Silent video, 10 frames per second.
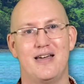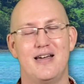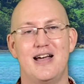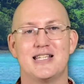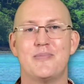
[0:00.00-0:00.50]

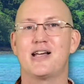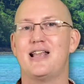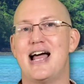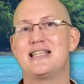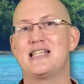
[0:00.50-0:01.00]
Some of the
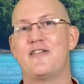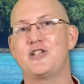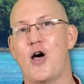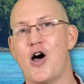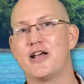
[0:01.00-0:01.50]
classes I've
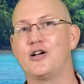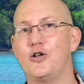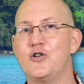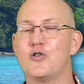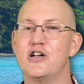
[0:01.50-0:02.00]
taught
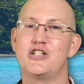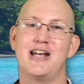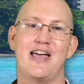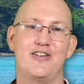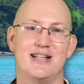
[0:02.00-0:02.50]
include Christian
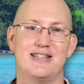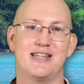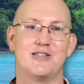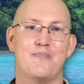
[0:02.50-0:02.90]
evidences,